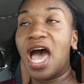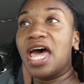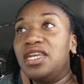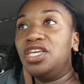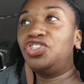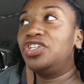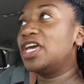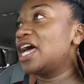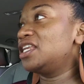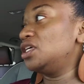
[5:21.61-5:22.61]
I need you,
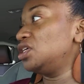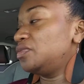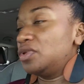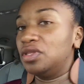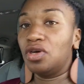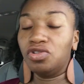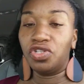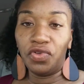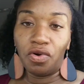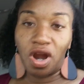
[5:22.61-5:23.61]
I need those
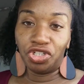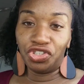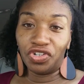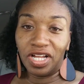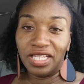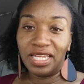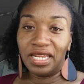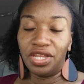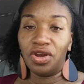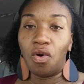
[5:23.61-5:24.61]
of you who are struggling
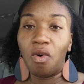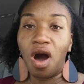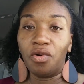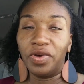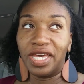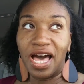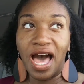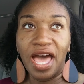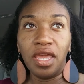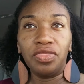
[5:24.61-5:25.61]
in your walk with
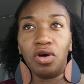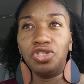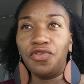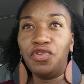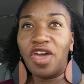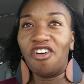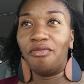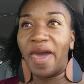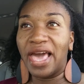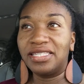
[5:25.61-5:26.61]
God and those of you who
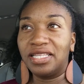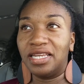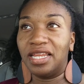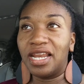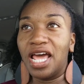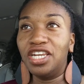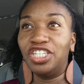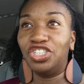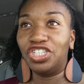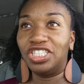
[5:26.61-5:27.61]
have backslidden, I
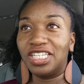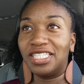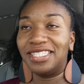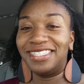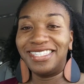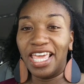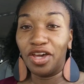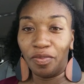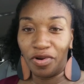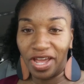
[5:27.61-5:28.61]
need you to just
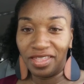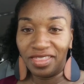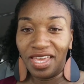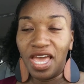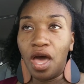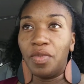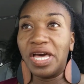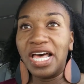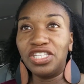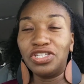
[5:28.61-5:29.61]
take a breath
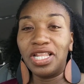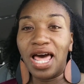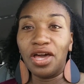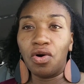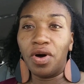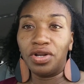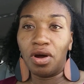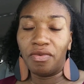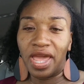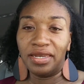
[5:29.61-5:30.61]
because there's a lot going
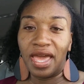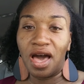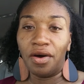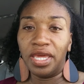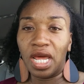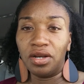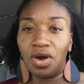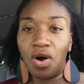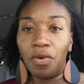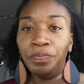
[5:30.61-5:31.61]
on right now. And I
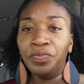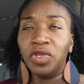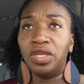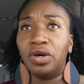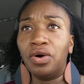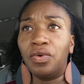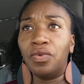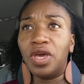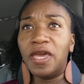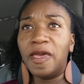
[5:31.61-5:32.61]
know, you know,